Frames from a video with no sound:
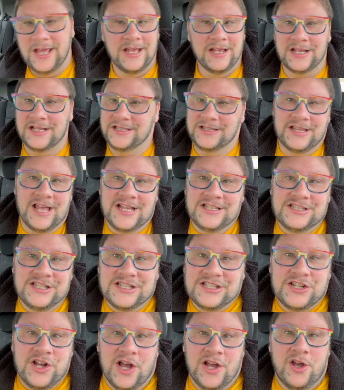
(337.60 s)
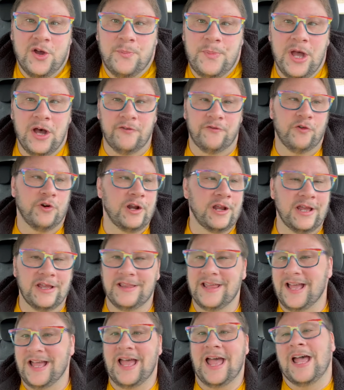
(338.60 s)
That's just Taco Bell for you.
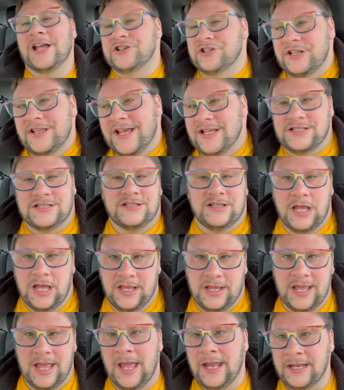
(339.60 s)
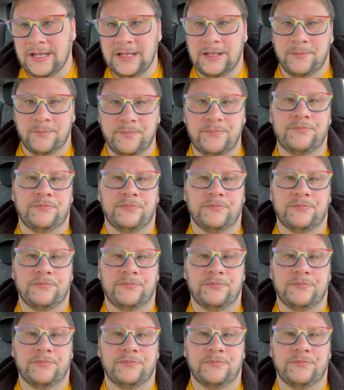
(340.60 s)
Actually, that's like any